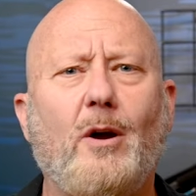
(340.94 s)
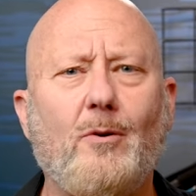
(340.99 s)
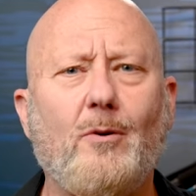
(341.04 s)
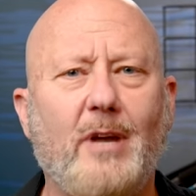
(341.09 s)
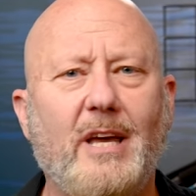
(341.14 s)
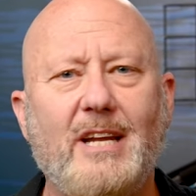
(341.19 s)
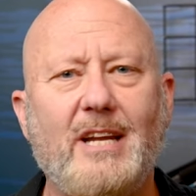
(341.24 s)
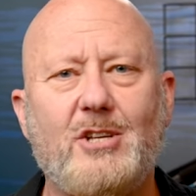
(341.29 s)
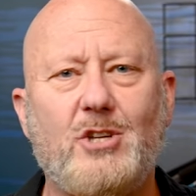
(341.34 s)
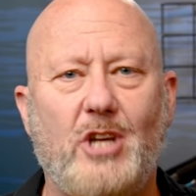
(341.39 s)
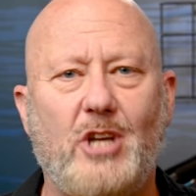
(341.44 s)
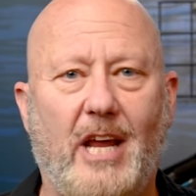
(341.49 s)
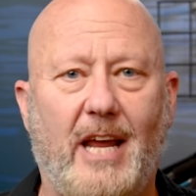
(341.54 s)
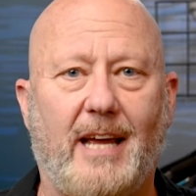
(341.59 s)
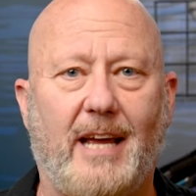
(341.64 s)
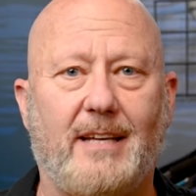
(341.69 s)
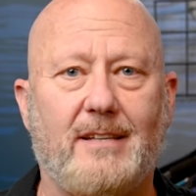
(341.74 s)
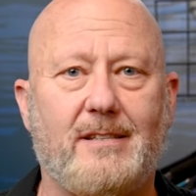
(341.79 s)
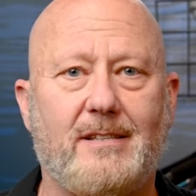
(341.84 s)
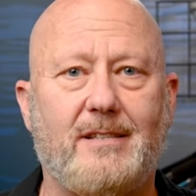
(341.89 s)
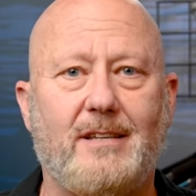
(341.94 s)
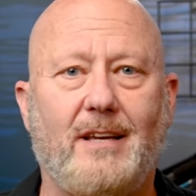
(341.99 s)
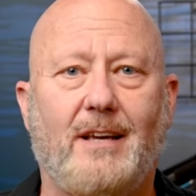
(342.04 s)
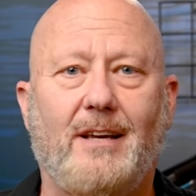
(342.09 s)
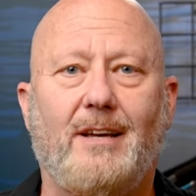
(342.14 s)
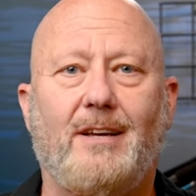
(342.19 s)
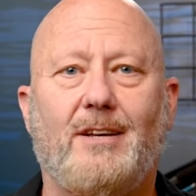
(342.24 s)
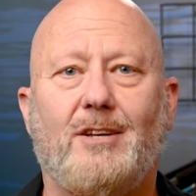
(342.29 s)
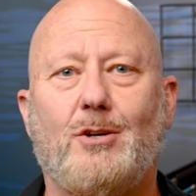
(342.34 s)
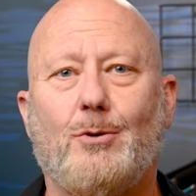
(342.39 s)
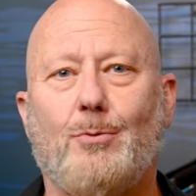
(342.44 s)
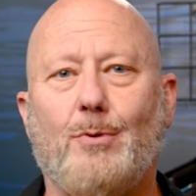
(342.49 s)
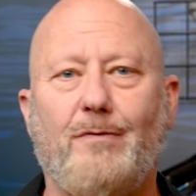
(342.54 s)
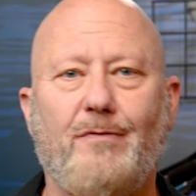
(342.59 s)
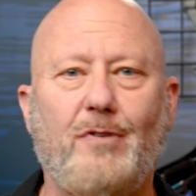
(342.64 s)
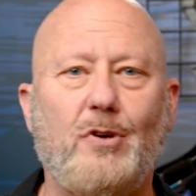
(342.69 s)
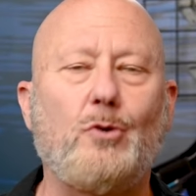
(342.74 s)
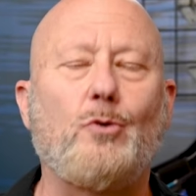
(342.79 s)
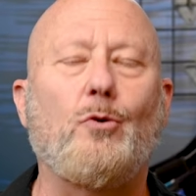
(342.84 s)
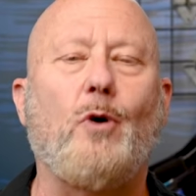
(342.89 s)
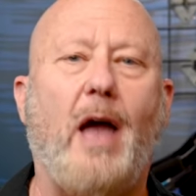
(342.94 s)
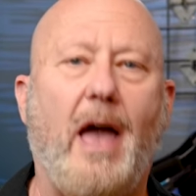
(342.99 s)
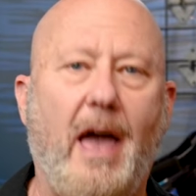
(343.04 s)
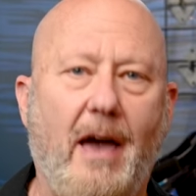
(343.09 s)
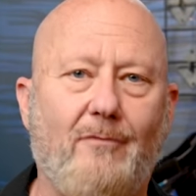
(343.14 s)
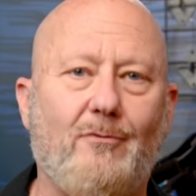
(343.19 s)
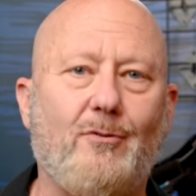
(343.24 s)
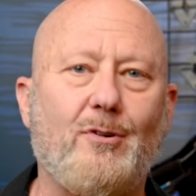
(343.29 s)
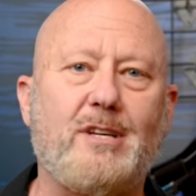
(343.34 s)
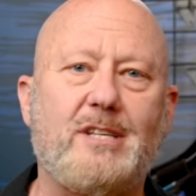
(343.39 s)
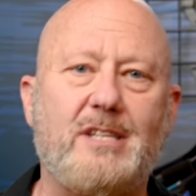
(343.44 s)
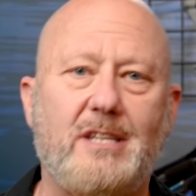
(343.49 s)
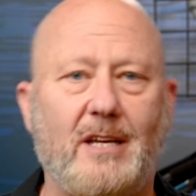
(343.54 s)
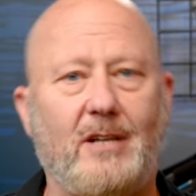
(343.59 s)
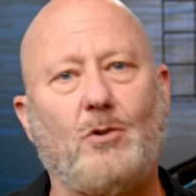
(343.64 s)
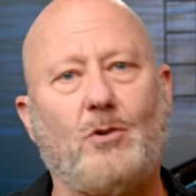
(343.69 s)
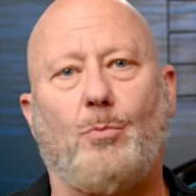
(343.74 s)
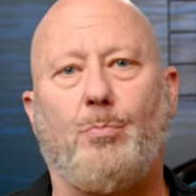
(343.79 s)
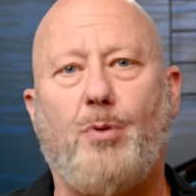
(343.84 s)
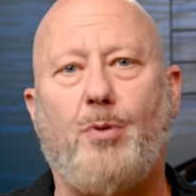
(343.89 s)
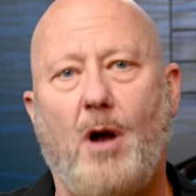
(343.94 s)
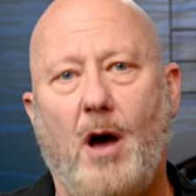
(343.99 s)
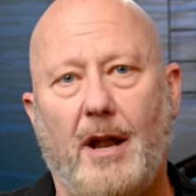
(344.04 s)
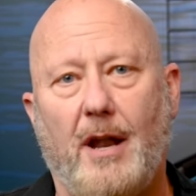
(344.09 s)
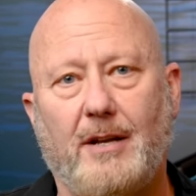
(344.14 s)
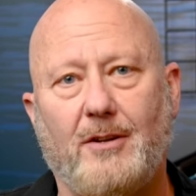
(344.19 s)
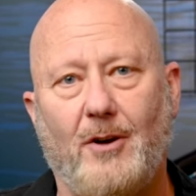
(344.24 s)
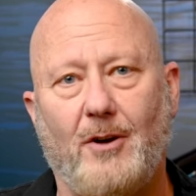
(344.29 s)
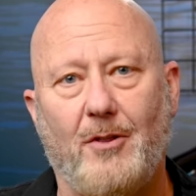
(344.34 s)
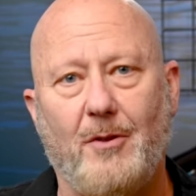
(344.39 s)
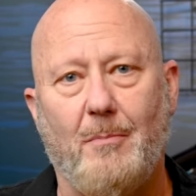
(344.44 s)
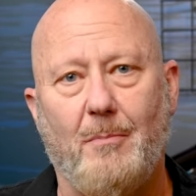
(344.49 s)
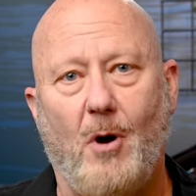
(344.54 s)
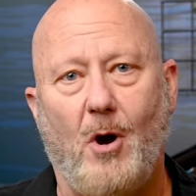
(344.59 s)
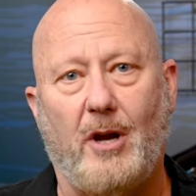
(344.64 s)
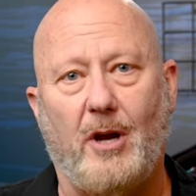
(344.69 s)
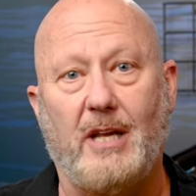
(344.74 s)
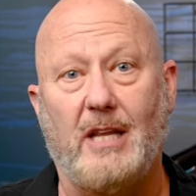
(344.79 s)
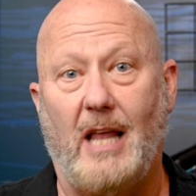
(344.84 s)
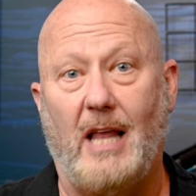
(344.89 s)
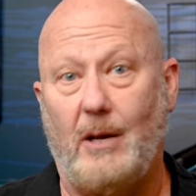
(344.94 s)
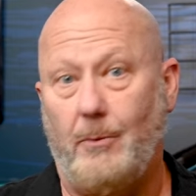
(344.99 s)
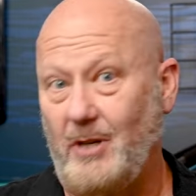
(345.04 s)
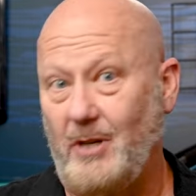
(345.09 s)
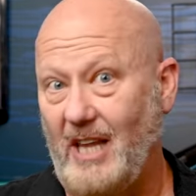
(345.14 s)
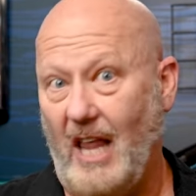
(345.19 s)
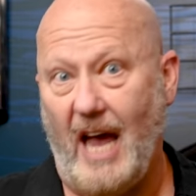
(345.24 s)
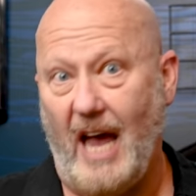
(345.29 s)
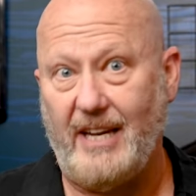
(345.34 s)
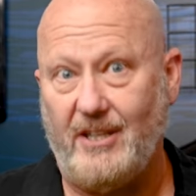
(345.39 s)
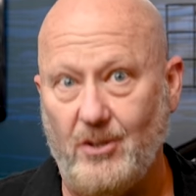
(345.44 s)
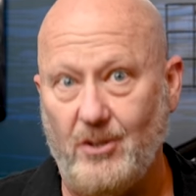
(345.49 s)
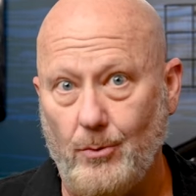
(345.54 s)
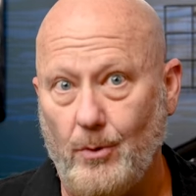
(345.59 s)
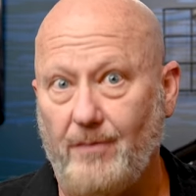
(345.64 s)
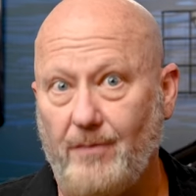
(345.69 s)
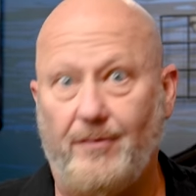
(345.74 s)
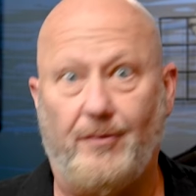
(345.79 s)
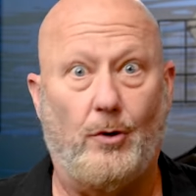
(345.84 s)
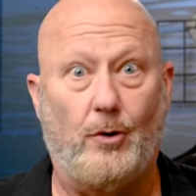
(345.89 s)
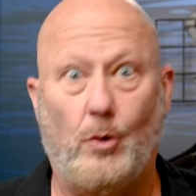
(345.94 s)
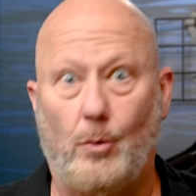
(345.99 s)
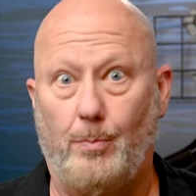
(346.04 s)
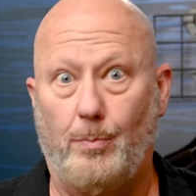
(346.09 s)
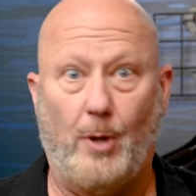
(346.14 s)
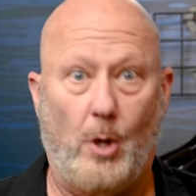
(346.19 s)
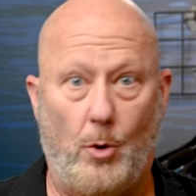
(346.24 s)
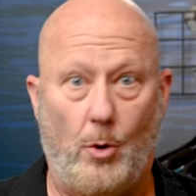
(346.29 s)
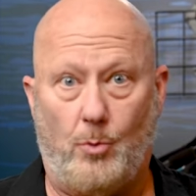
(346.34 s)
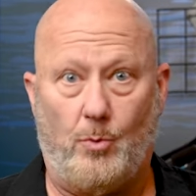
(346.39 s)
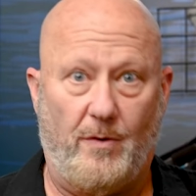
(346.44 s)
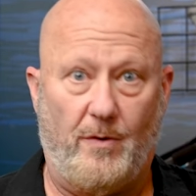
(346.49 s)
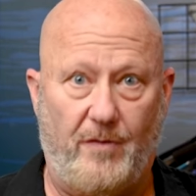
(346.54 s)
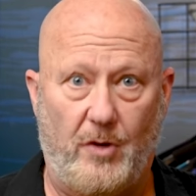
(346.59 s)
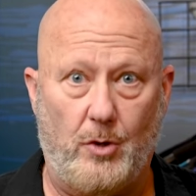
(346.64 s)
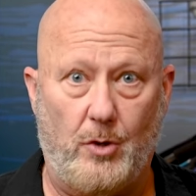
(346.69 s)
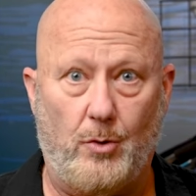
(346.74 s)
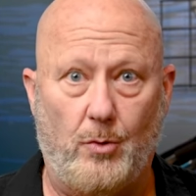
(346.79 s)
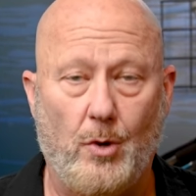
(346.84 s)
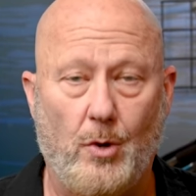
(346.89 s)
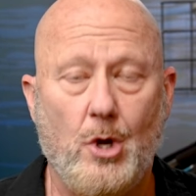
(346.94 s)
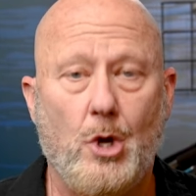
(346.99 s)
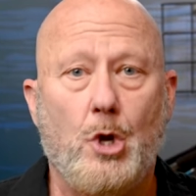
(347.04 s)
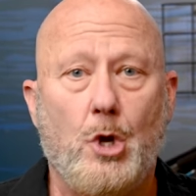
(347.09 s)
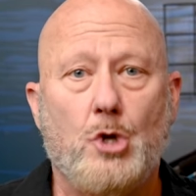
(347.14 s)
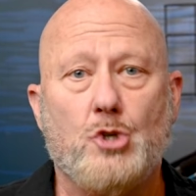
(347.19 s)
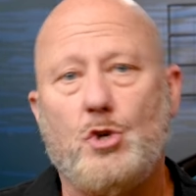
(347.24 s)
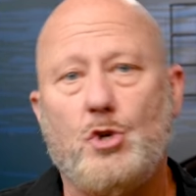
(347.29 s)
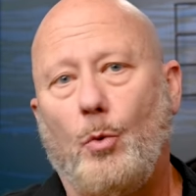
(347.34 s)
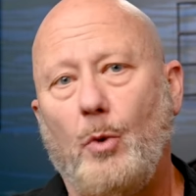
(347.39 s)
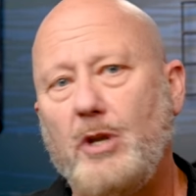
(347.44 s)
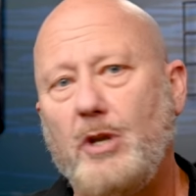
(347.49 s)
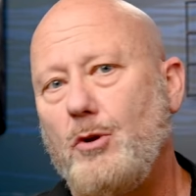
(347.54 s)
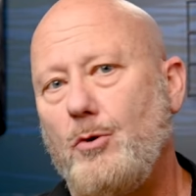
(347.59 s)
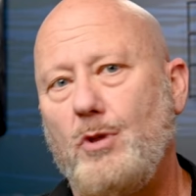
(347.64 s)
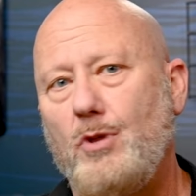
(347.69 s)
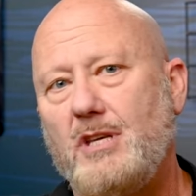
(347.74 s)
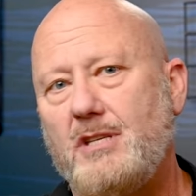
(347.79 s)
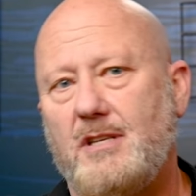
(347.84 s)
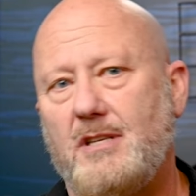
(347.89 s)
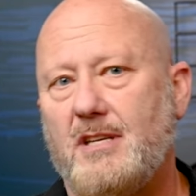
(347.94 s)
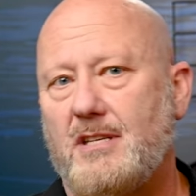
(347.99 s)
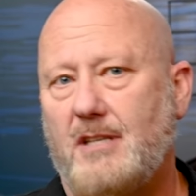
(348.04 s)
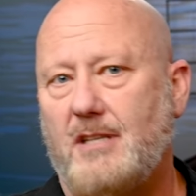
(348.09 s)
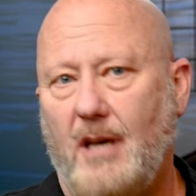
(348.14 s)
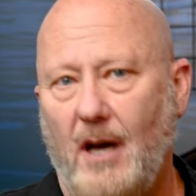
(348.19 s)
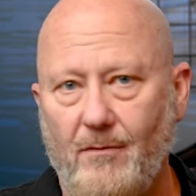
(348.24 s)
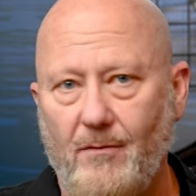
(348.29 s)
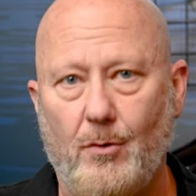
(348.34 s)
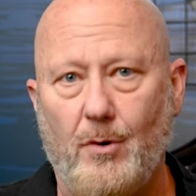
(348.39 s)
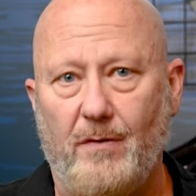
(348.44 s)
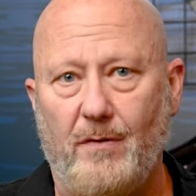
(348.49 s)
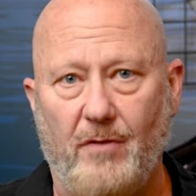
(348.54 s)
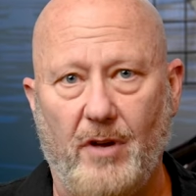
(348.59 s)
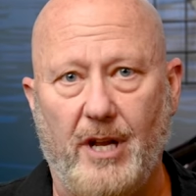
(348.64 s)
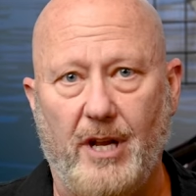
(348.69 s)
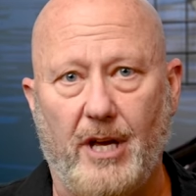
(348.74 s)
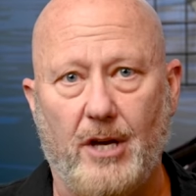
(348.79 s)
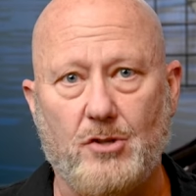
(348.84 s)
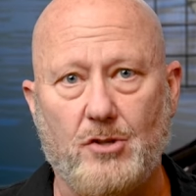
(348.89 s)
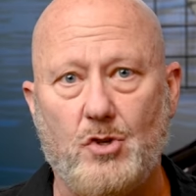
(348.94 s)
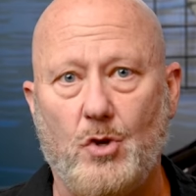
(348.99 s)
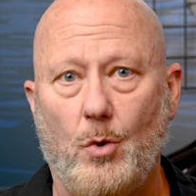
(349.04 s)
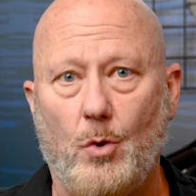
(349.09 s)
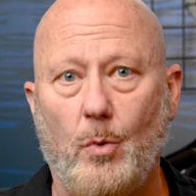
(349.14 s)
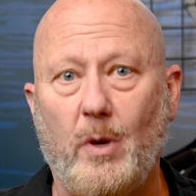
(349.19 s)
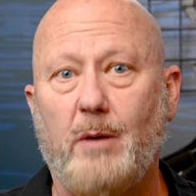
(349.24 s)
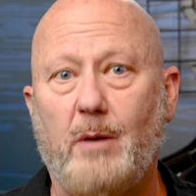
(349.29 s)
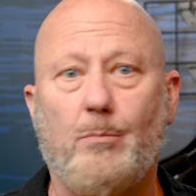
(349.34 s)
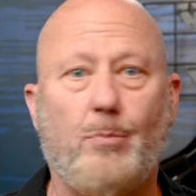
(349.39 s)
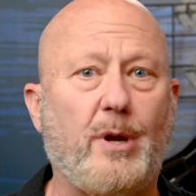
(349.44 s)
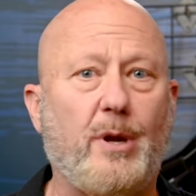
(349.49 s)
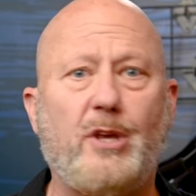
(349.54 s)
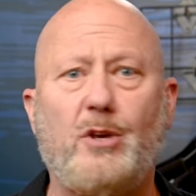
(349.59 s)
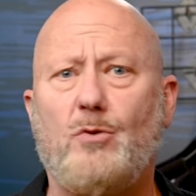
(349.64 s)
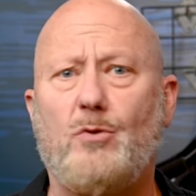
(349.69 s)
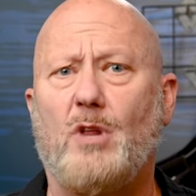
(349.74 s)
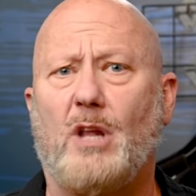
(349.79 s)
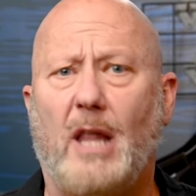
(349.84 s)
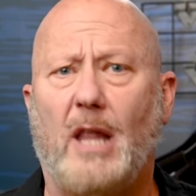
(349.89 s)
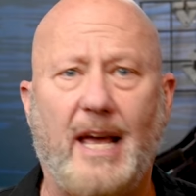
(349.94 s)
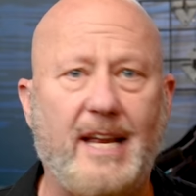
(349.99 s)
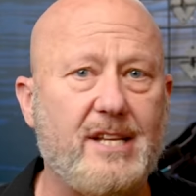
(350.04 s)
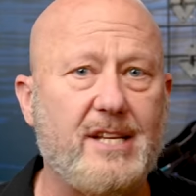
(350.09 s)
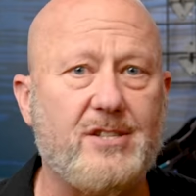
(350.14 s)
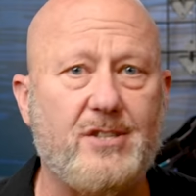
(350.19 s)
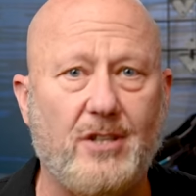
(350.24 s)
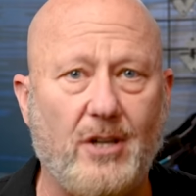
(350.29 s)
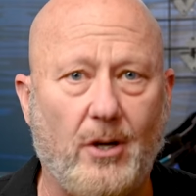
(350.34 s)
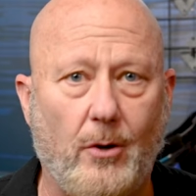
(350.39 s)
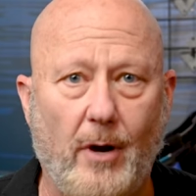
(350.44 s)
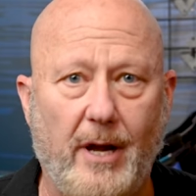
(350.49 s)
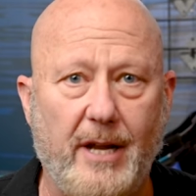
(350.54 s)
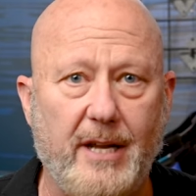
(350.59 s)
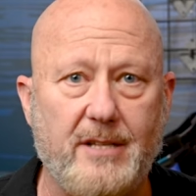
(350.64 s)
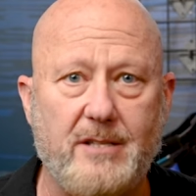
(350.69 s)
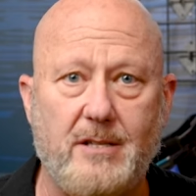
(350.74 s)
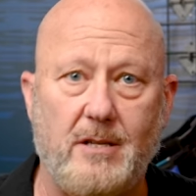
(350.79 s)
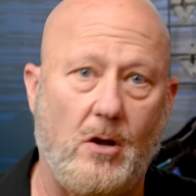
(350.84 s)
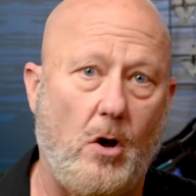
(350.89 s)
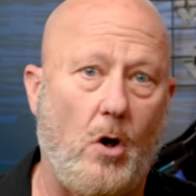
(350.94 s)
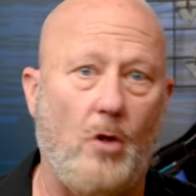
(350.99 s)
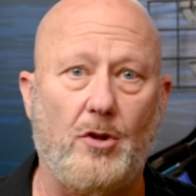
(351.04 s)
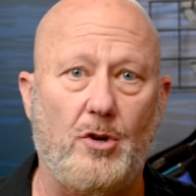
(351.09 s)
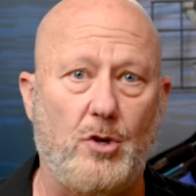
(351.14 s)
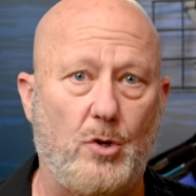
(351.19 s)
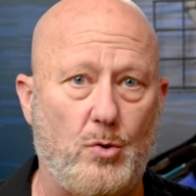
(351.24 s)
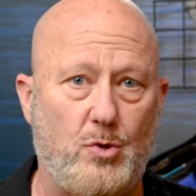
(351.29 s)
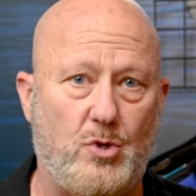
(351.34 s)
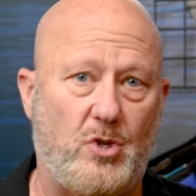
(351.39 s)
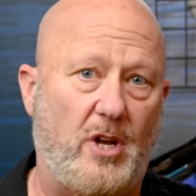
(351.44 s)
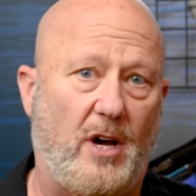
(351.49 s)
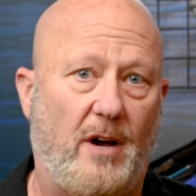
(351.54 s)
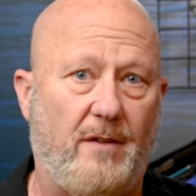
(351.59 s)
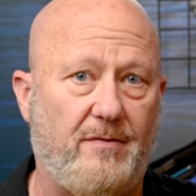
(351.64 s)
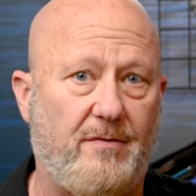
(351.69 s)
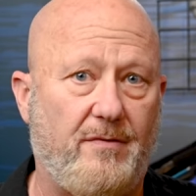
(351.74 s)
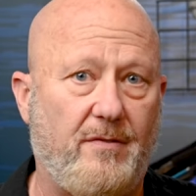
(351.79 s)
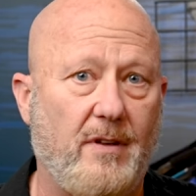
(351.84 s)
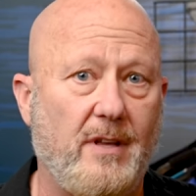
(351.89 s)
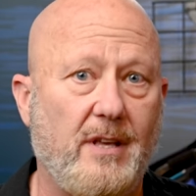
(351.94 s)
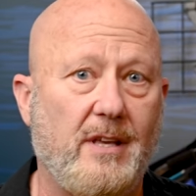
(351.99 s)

don't get a chance to review every single product on the market like we'd like to, a full-blown review. So we do these discovery videos so that we can bring you the latest and the greatest and all the new stuff.